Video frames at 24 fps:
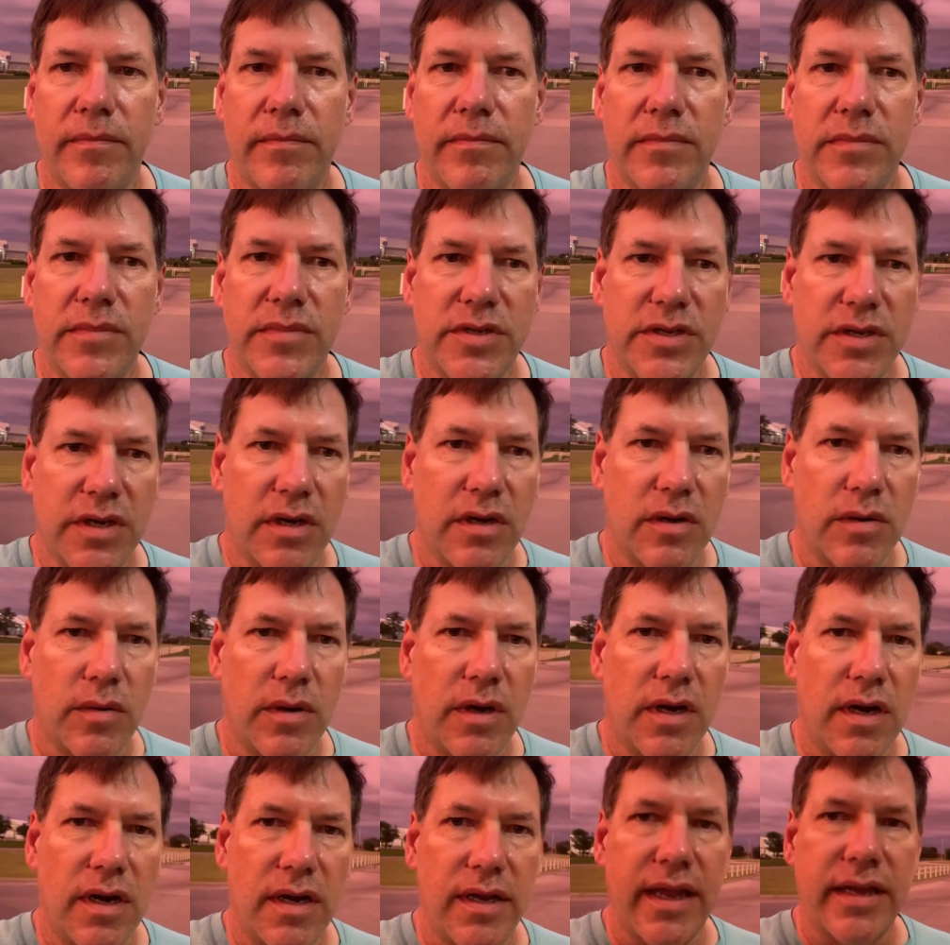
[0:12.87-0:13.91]

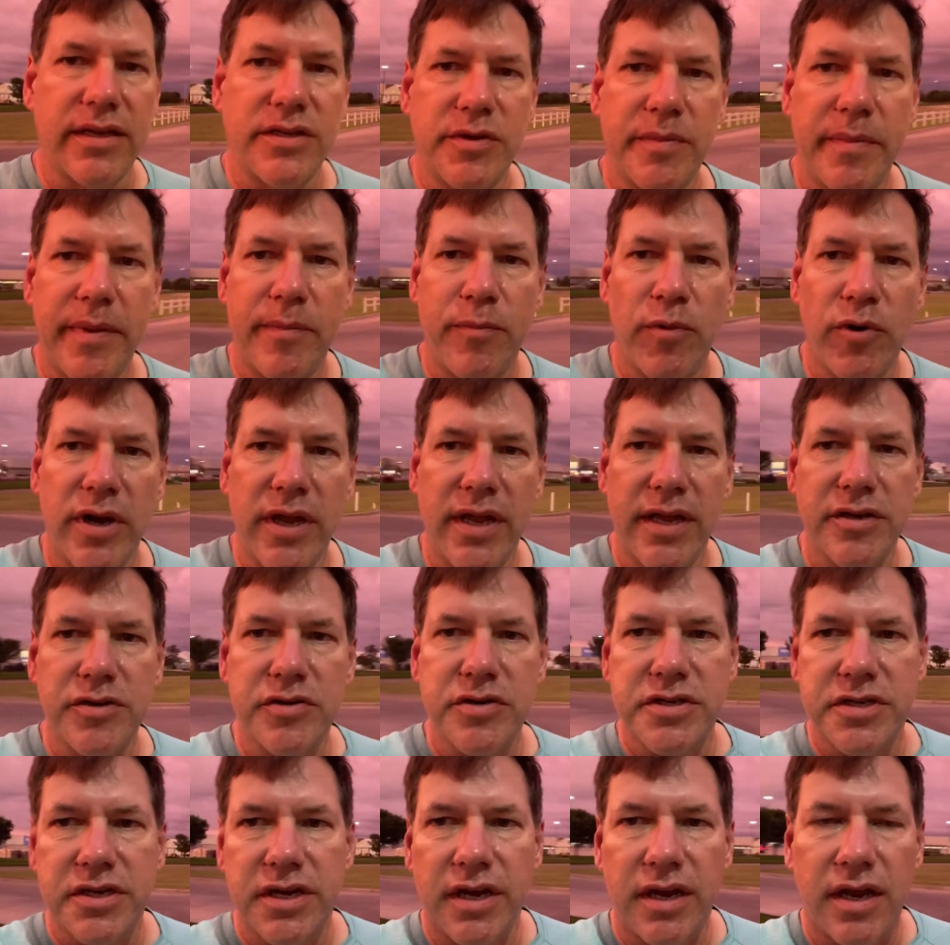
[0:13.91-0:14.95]
So that should be pretty
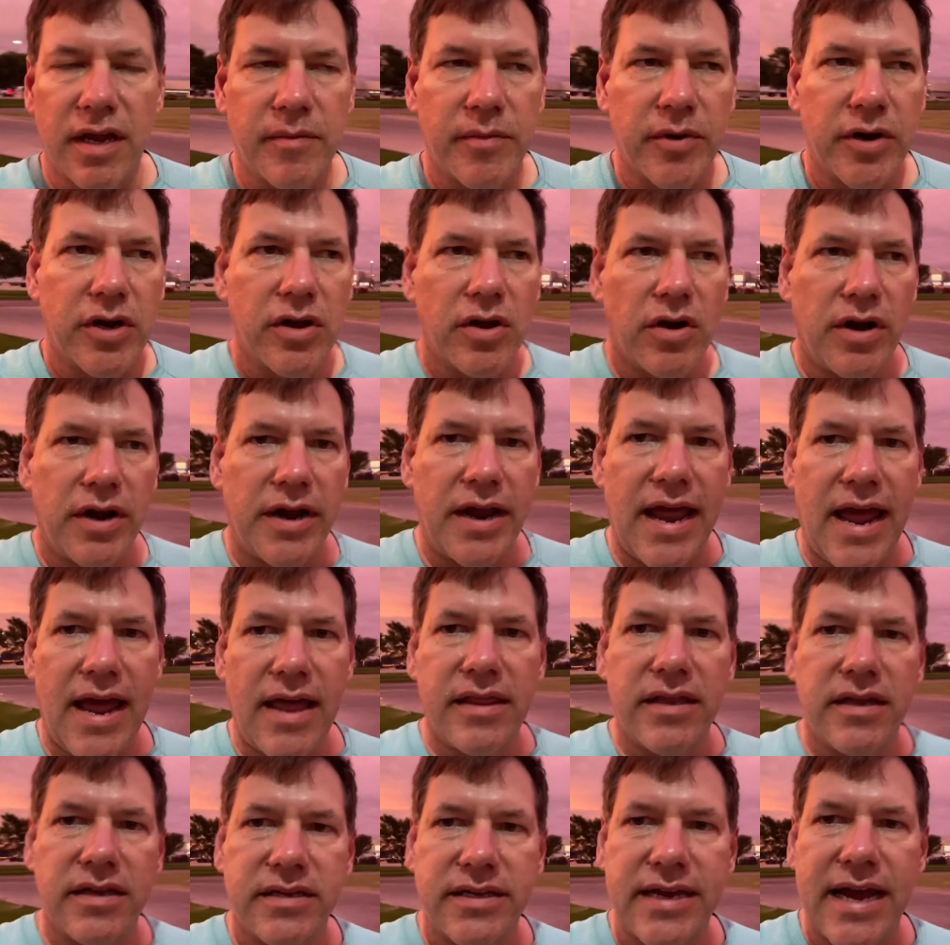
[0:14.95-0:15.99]
interesting. I'm going to go to
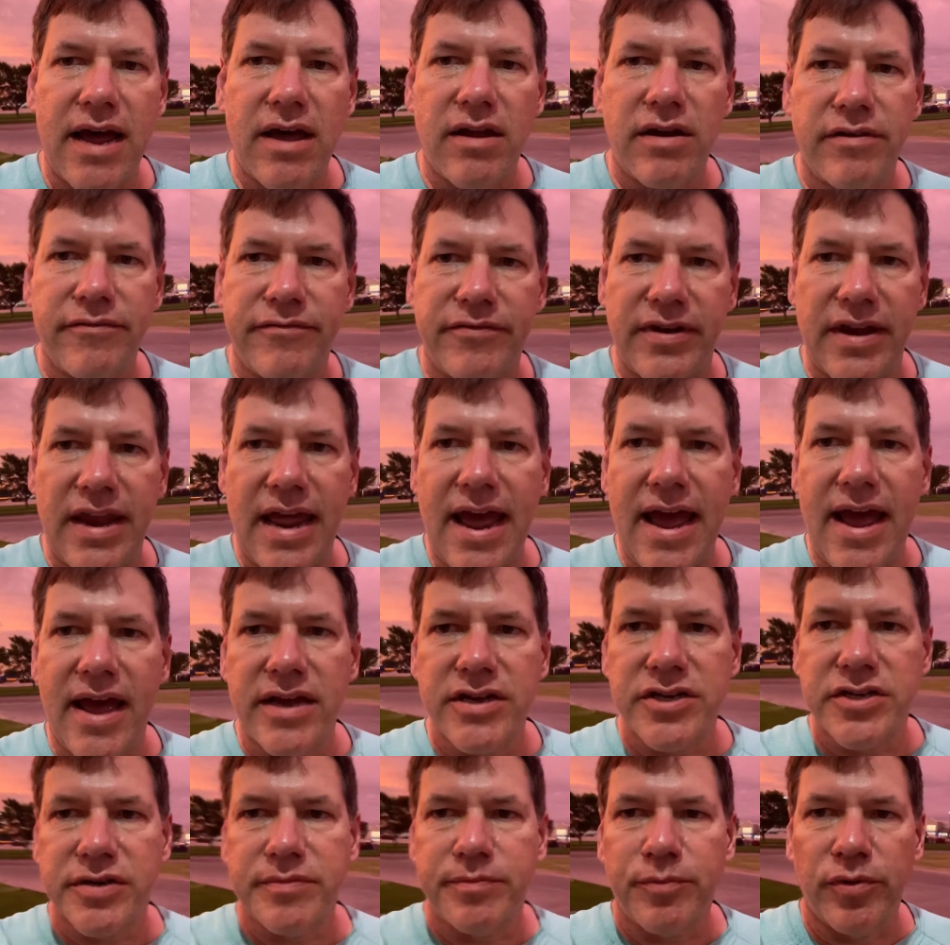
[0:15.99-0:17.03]
the town of
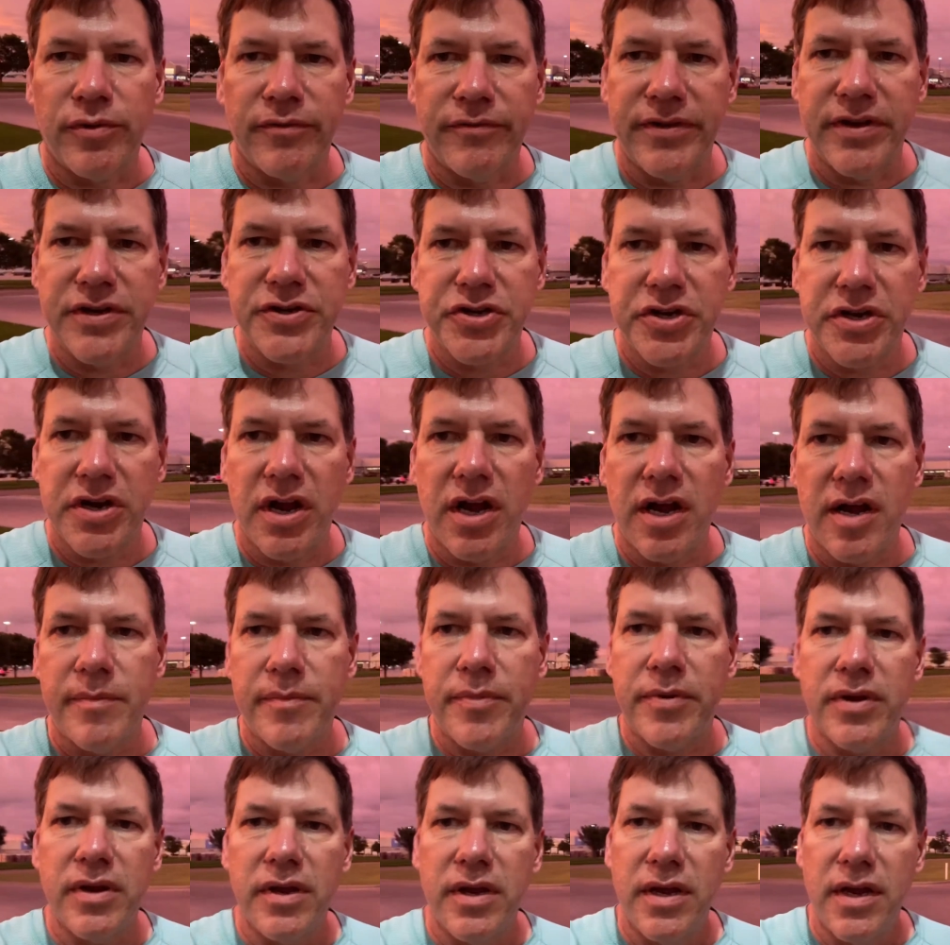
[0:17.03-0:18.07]
Nash, provision up,
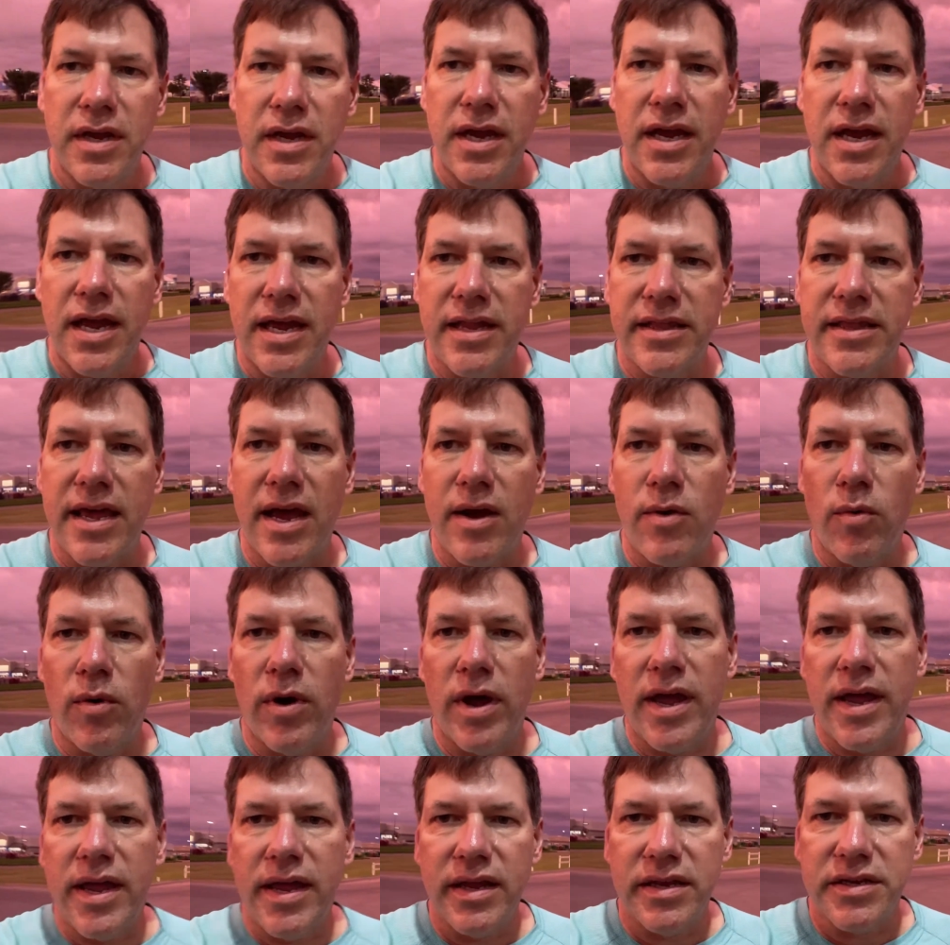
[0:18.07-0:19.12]
head that
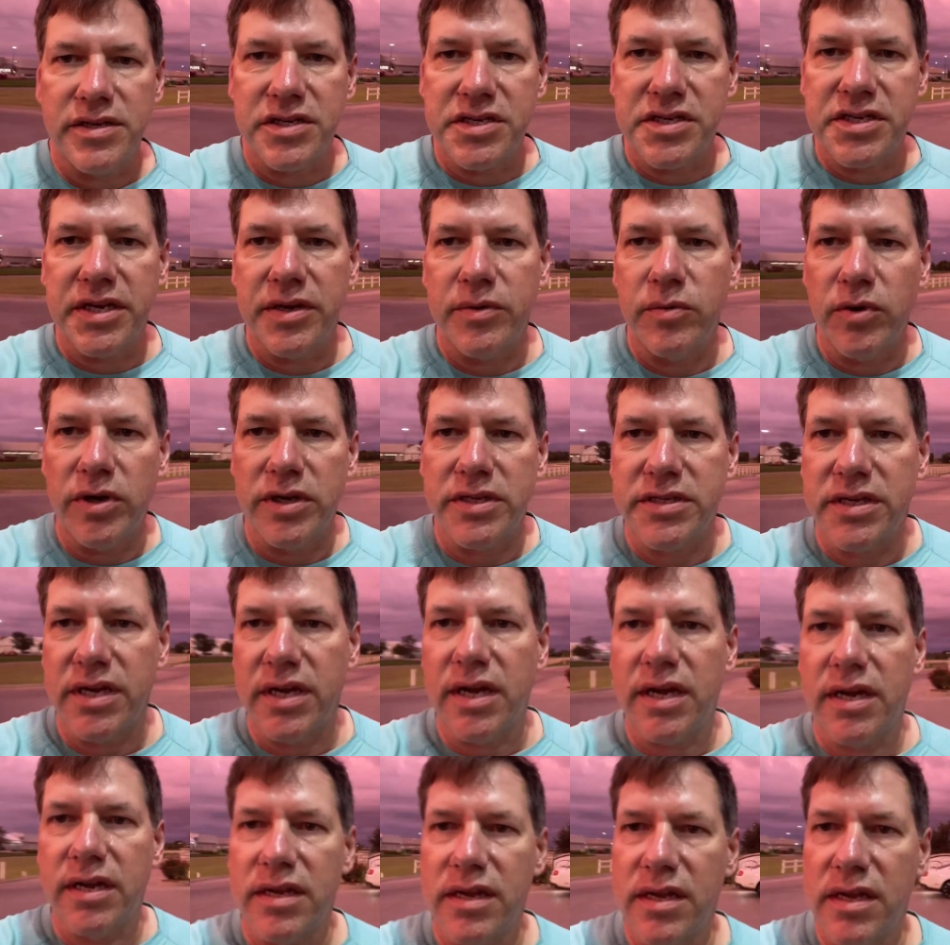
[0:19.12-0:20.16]
way, and just see what
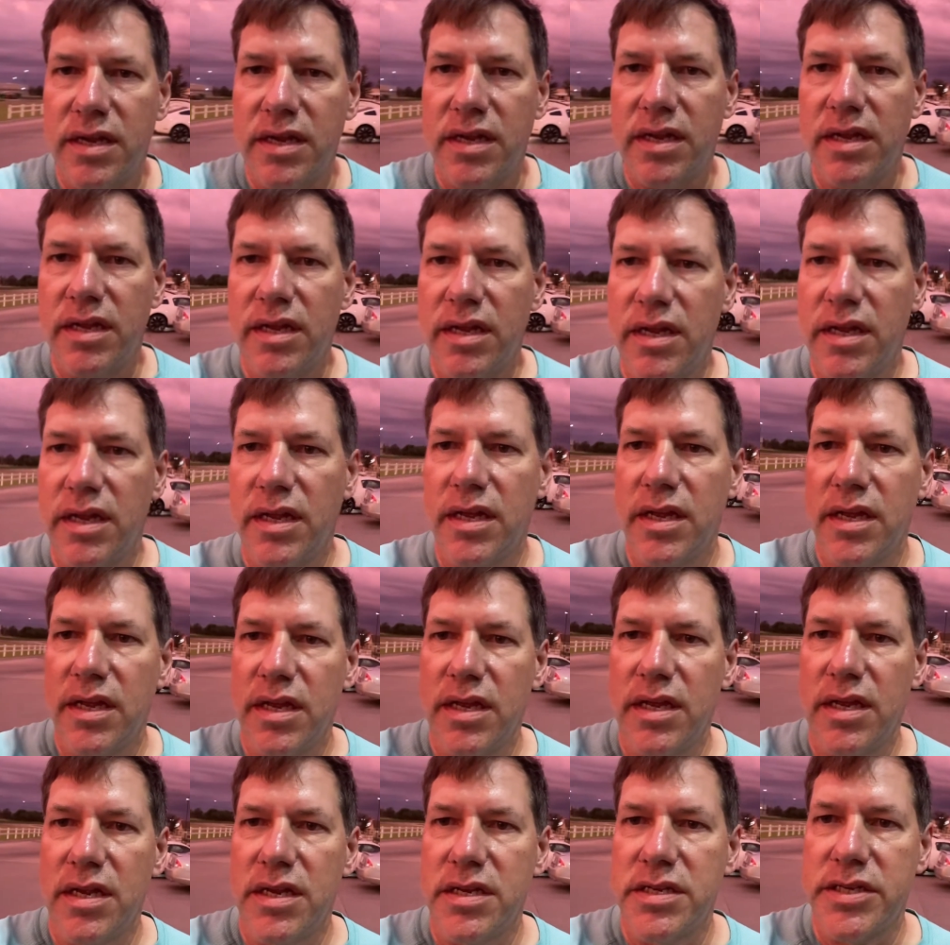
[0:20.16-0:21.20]

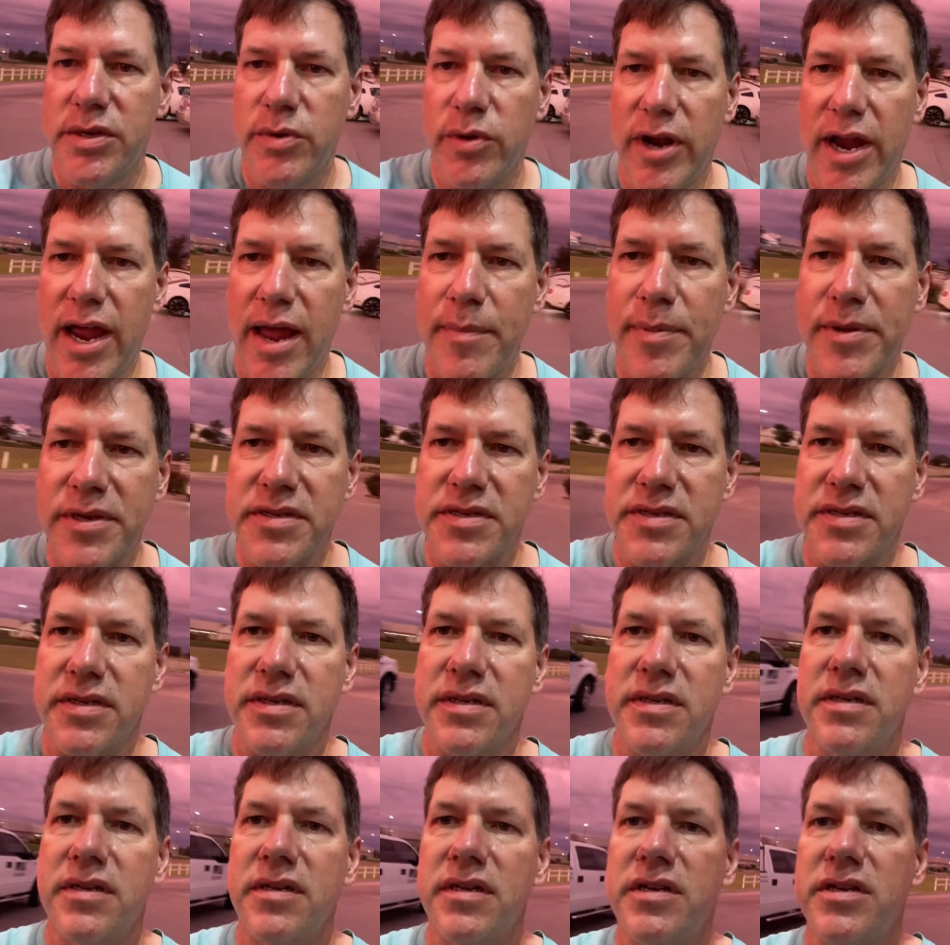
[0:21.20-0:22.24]
happens.
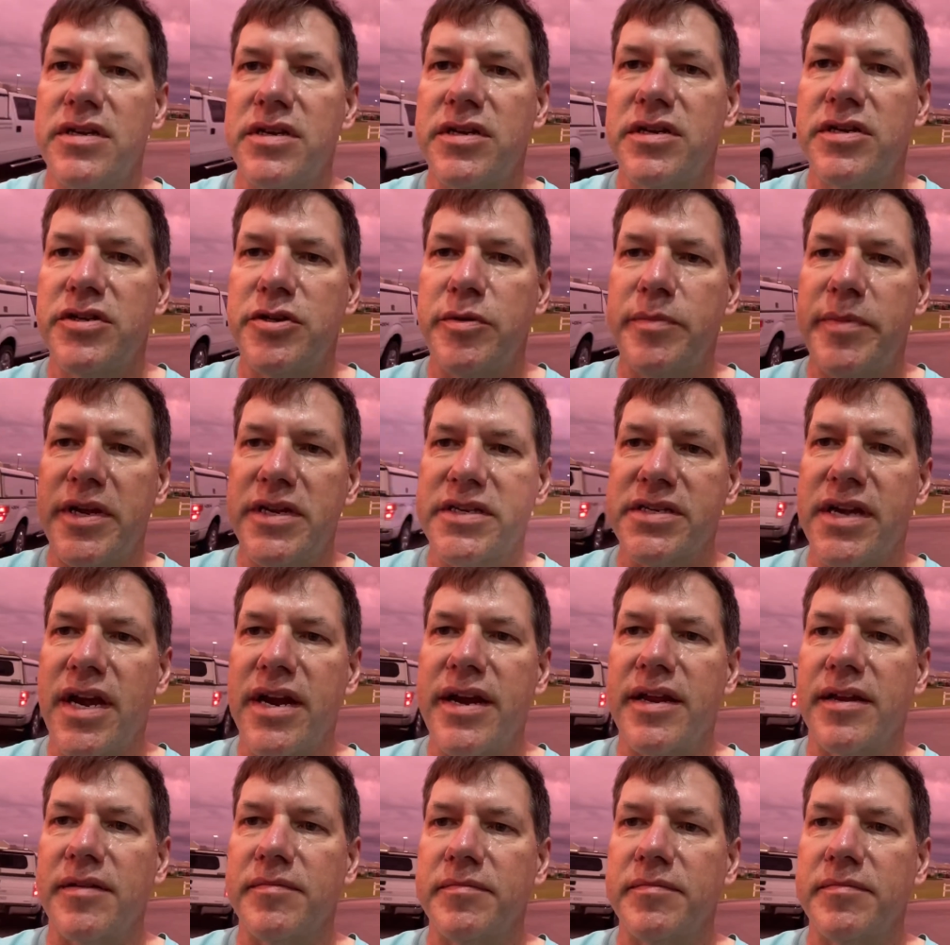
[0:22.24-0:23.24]
Should be exciting.